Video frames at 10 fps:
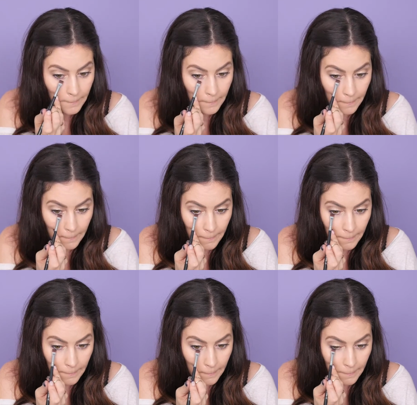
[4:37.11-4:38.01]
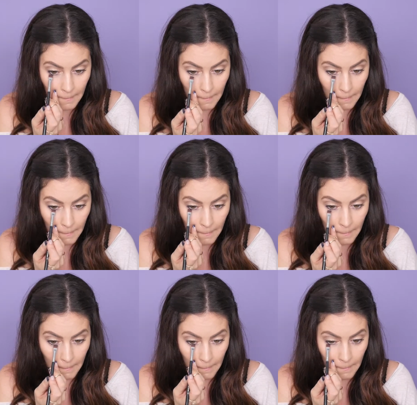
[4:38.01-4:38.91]

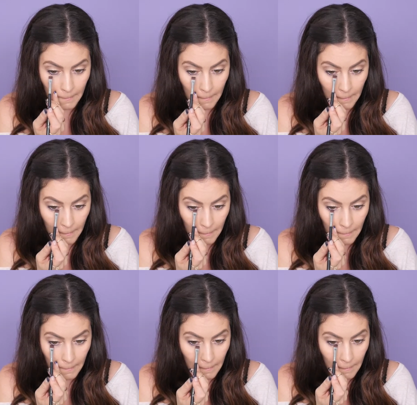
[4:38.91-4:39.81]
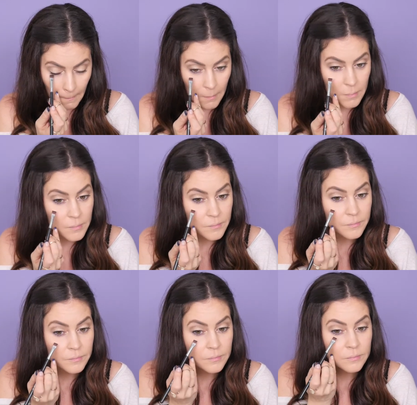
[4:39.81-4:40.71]

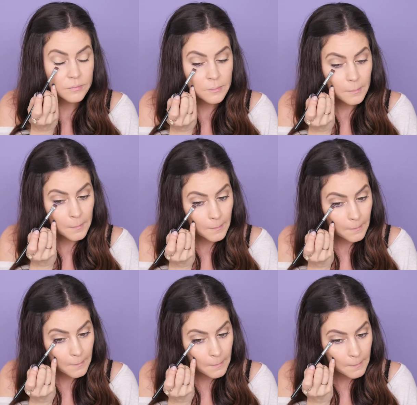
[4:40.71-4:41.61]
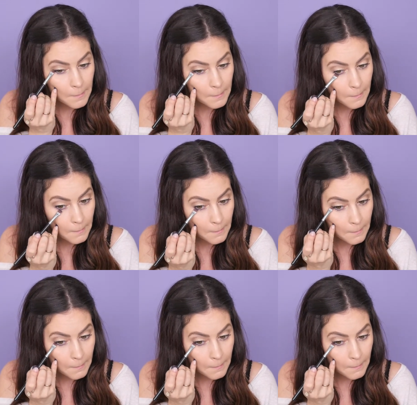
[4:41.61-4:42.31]
(silence)